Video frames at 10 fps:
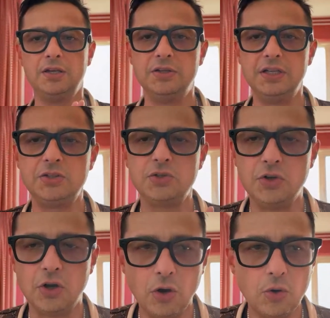You need to
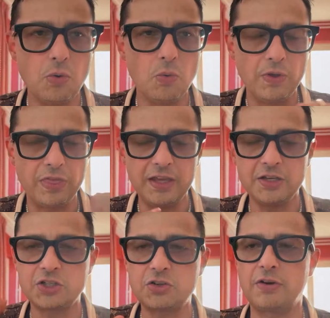know with
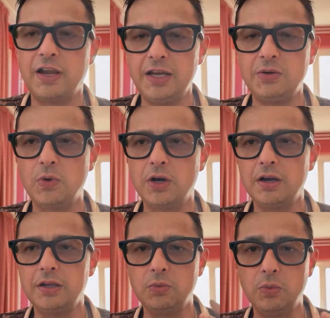each trade, what
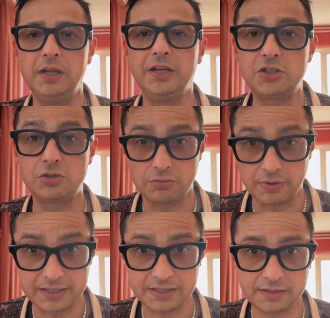are you willing to
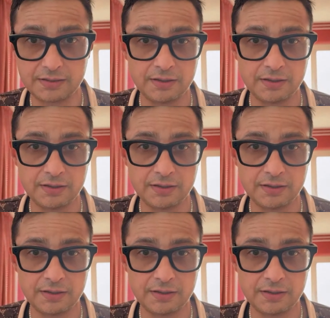risk?